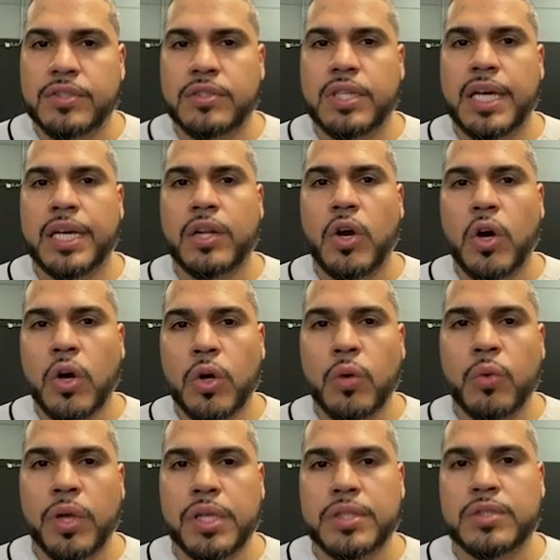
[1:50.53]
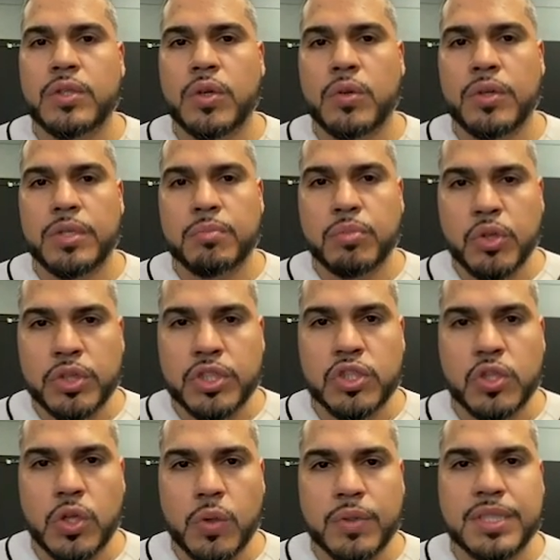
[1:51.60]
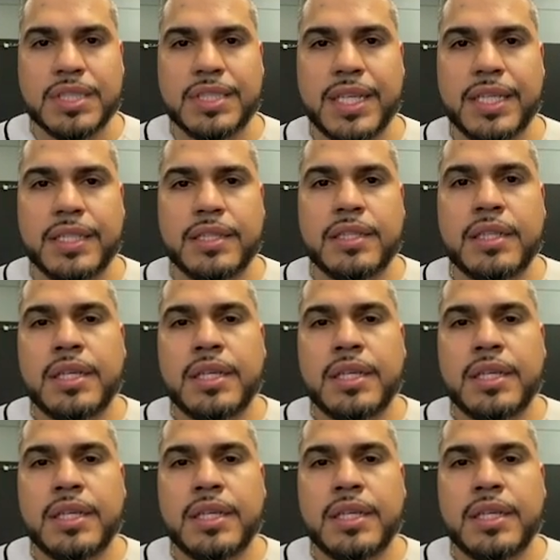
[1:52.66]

You're not always going pretty slow and steady.